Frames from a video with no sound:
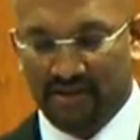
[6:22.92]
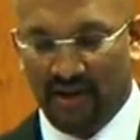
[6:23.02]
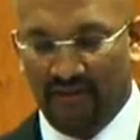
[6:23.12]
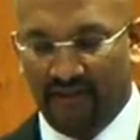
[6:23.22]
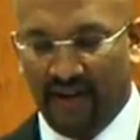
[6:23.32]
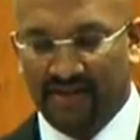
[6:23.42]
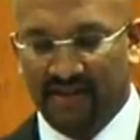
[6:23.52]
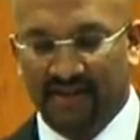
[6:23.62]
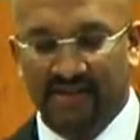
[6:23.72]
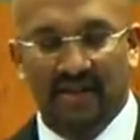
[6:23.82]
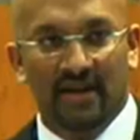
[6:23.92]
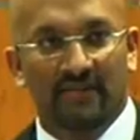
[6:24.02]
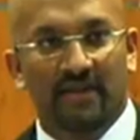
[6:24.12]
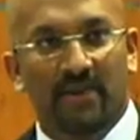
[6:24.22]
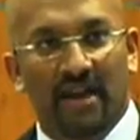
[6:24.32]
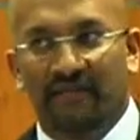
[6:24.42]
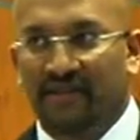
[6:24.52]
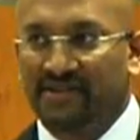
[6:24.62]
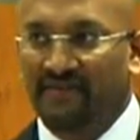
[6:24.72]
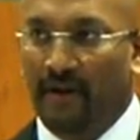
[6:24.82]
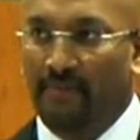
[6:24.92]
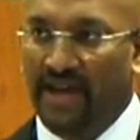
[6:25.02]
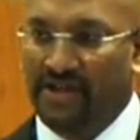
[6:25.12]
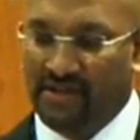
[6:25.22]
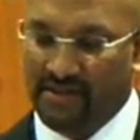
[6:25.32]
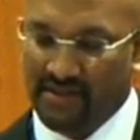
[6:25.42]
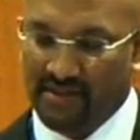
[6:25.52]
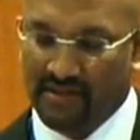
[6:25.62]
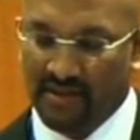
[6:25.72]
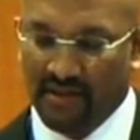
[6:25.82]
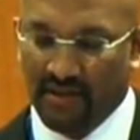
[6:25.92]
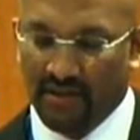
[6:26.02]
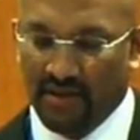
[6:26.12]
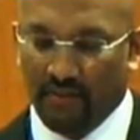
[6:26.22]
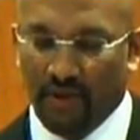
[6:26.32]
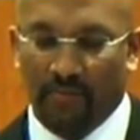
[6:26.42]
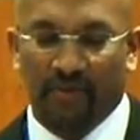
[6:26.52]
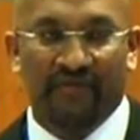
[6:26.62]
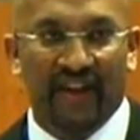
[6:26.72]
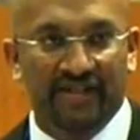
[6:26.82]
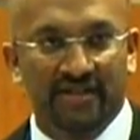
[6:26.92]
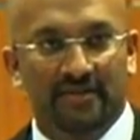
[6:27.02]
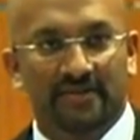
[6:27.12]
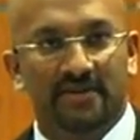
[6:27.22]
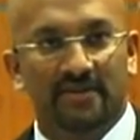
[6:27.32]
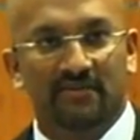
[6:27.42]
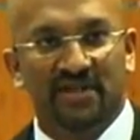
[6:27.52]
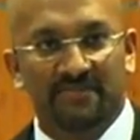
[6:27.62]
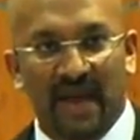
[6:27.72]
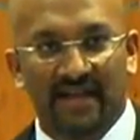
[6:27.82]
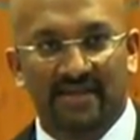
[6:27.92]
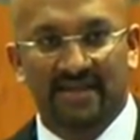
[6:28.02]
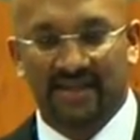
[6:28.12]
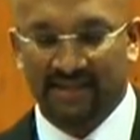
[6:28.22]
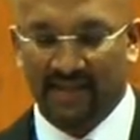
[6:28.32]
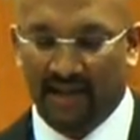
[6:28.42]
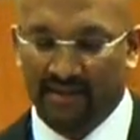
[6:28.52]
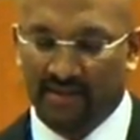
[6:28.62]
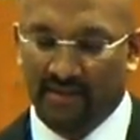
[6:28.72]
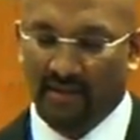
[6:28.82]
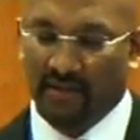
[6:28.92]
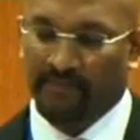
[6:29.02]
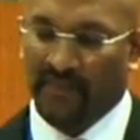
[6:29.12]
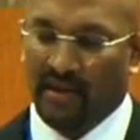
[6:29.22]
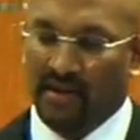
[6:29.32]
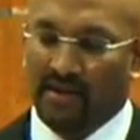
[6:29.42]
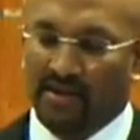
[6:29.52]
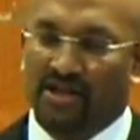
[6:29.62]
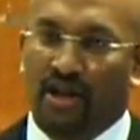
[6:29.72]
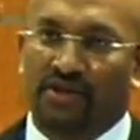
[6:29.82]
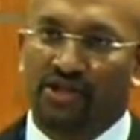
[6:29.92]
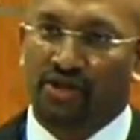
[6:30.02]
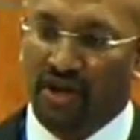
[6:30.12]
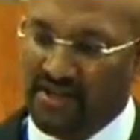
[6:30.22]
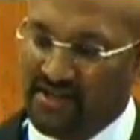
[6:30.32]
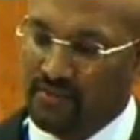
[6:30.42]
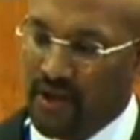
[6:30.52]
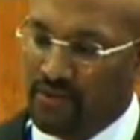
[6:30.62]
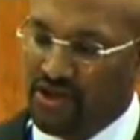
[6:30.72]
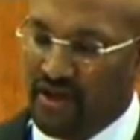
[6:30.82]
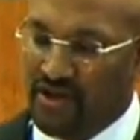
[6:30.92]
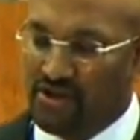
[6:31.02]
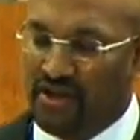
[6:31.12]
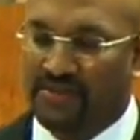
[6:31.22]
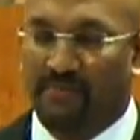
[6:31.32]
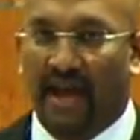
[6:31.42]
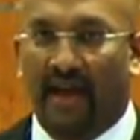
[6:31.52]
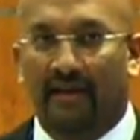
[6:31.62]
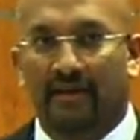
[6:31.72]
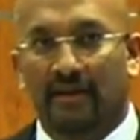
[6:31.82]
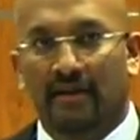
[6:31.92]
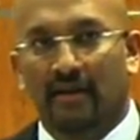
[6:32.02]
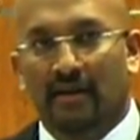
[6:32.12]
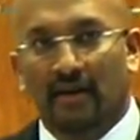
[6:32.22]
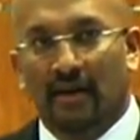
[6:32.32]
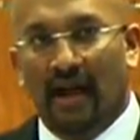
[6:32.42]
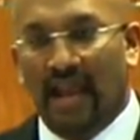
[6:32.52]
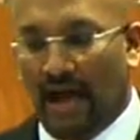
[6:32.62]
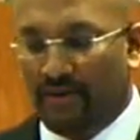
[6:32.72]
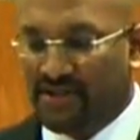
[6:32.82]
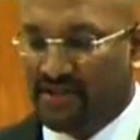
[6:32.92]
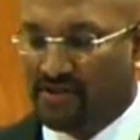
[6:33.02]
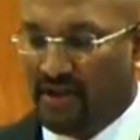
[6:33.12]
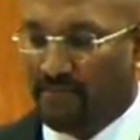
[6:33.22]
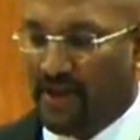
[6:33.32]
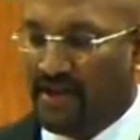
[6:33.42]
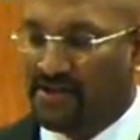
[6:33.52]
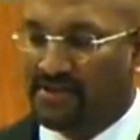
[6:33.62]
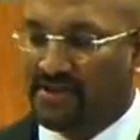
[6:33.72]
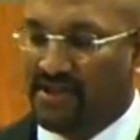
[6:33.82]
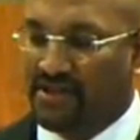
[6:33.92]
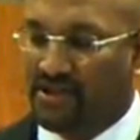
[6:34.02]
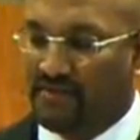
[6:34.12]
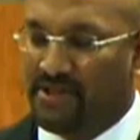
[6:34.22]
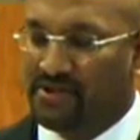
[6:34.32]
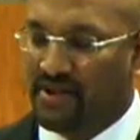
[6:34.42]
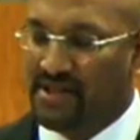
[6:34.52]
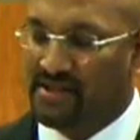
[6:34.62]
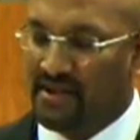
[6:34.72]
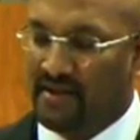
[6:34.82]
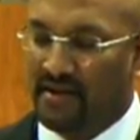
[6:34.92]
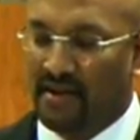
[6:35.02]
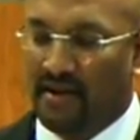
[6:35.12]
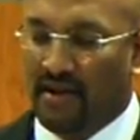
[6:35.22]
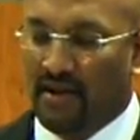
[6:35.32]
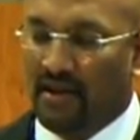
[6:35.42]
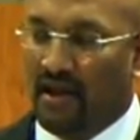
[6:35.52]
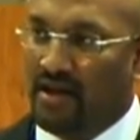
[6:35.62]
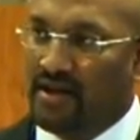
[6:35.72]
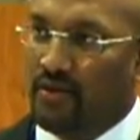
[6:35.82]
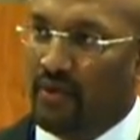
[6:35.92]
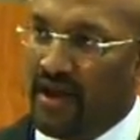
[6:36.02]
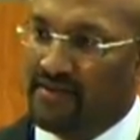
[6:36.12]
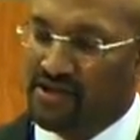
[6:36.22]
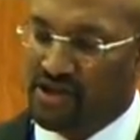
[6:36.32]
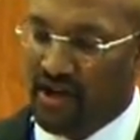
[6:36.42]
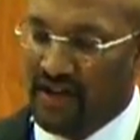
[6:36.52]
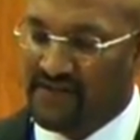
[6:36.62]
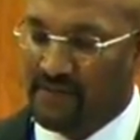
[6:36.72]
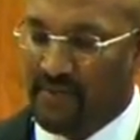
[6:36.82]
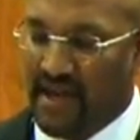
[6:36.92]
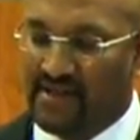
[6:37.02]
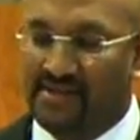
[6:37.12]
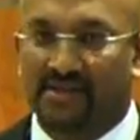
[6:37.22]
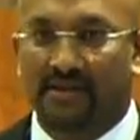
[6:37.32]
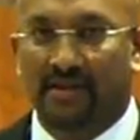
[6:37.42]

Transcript: strive for excellence for the benefit of our patients. We are professionals, respect us as such. Show us trust and we will show you trust back. Allow us to treat patients as they should be treated. Learn in a way that strives for the best